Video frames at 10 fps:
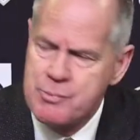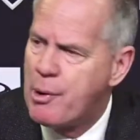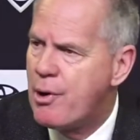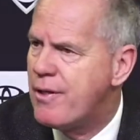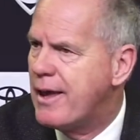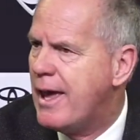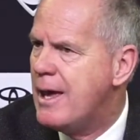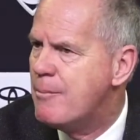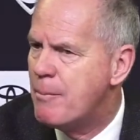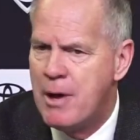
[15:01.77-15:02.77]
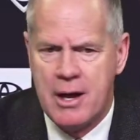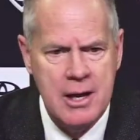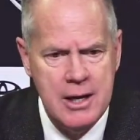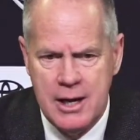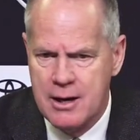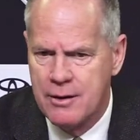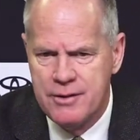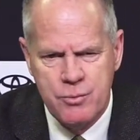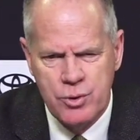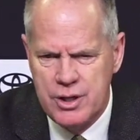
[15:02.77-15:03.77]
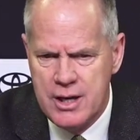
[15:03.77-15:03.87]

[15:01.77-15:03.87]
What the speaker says: part of the game. I'm not, and we